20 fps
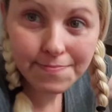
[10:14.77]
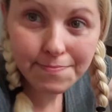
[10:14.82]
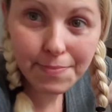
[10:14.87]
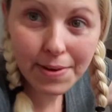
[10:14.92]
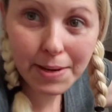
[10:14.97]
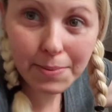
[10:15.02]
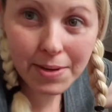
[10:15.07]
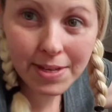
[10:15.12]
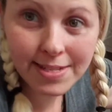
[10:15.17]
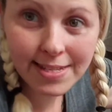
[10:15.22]

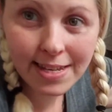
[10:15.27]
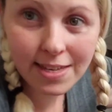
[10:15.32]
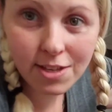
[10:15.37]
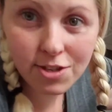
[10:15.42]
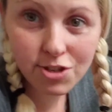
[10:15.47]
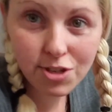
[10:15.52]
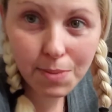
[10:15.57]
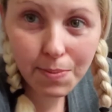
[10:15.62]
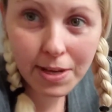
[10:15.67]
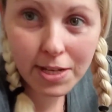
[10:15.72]
But I'm gonna take
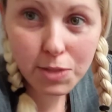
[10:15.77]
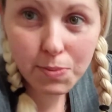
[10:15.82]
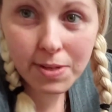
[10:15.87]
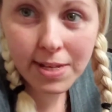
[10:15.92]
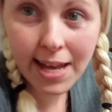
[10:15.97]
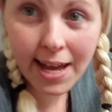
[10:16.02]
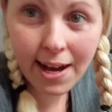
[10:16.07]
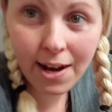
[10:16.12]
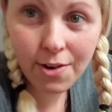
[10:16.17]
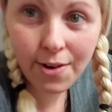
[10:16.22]
this to the basement
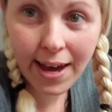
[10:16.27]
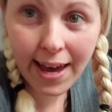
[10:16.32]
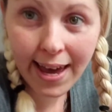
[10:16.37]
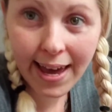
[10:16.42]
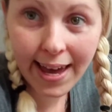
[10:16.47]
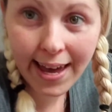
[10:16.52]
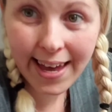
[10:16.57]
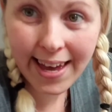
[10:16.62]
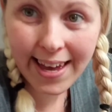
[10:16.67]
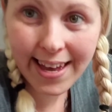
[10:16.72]
now
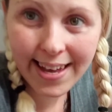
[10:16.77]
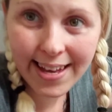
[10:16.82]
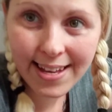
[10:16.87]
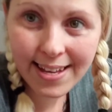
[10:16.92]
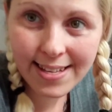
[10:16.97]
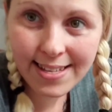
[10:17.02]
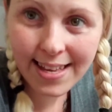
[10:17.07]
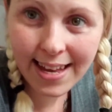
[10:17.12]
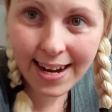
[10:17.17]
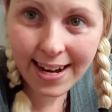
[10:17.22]

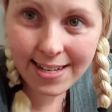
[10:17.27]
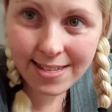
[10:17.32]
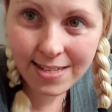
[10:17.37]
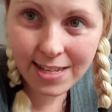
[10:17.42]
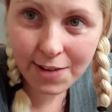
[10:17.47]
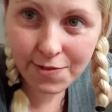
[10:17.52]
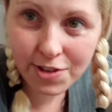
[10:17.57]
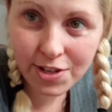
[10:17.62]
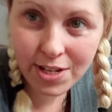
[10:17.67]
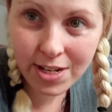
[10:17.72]
and I got
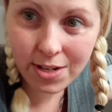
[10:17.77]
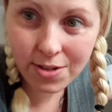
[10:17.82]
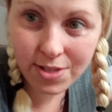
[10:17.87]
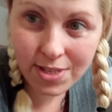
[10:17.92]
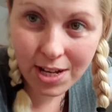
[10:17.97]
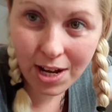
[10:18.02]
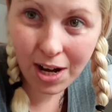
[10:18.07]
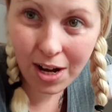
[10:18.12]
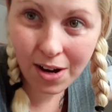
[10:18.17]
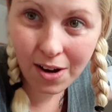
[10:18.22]
stuff to do,
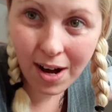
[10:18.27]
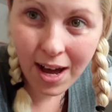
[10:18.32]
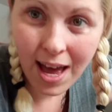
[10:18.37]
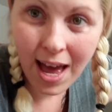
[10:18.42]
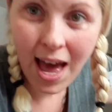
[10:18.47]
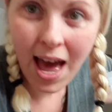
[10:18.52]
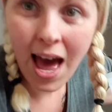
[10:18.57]
so